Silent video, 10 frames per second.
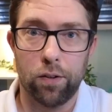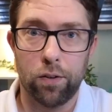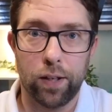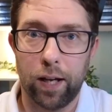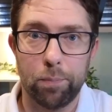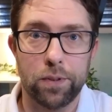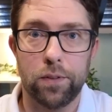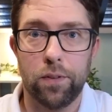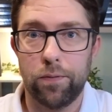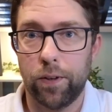only happens
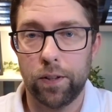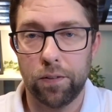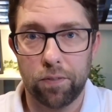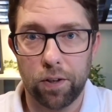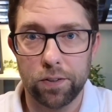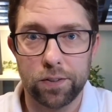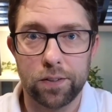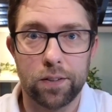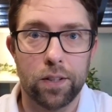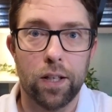on the
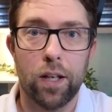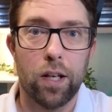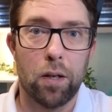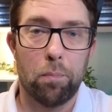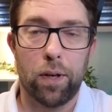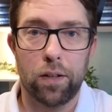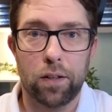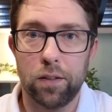31st, but